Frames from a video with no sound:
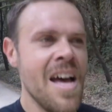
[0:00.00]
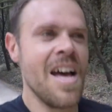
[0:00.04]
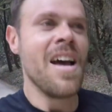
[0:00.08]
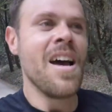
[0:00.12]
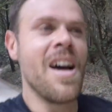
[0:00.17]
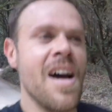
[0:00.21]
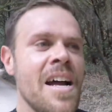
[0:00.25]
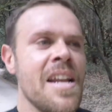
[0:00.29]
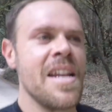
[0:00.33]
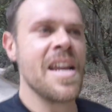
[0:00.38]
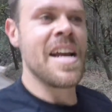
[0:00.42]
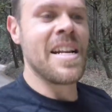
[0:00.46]

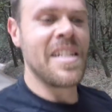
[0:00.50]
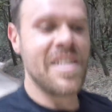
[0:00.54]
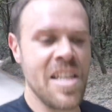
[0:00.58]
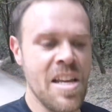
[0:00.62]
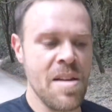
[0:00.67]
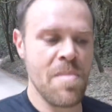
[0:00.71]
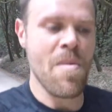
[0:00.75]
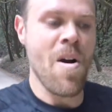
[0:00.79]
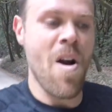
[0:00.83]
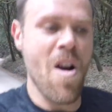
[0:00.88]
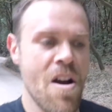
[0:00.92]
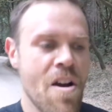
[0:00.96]
uh,
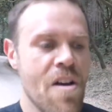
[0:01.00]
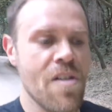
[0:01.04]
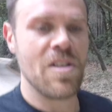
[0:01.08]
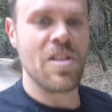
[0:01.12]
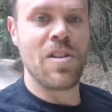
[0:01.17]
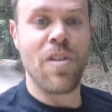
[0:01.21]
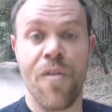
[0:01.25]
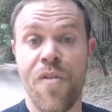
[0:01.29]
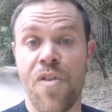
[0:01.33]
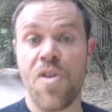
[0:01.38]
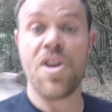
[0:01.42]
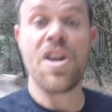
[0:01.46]
Nisene
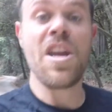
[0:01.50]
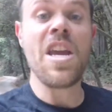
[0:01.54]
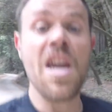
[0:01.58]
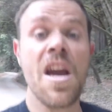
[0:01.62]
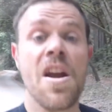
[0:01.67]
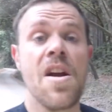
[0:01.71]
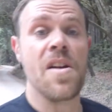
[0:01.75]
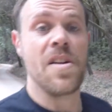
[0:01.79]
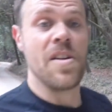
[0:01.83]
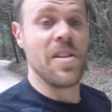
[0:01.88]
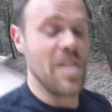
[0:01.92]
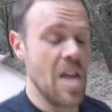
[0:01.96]
Marks for
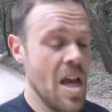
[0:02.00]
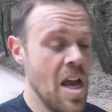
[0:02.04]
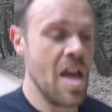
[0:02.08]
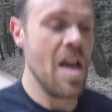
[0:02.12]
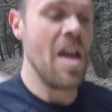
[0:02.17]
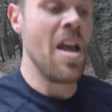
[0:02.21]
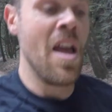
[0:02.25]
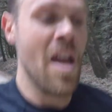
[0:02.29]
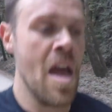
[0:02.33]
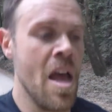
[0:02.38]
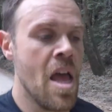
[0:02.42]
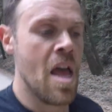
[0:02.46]
years,
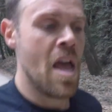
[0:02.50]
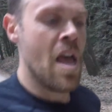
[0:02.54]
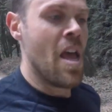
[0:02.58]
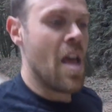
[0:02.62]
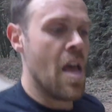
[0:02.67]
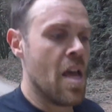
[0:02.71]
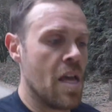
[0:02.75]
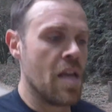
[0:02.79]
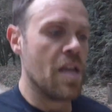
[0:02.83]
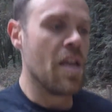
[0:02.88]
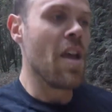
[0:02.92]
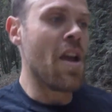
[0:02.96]

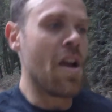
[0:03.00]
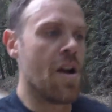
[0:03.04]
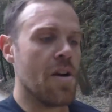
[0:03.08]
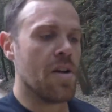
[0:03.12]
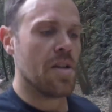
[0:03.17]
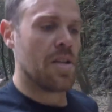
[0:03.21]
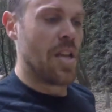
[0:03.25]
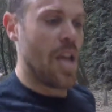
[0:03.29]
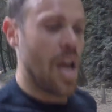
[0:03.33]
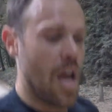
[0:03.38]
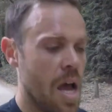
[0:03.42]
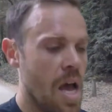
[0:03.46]

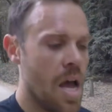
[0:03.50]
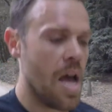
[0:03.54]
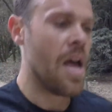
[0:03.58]
years.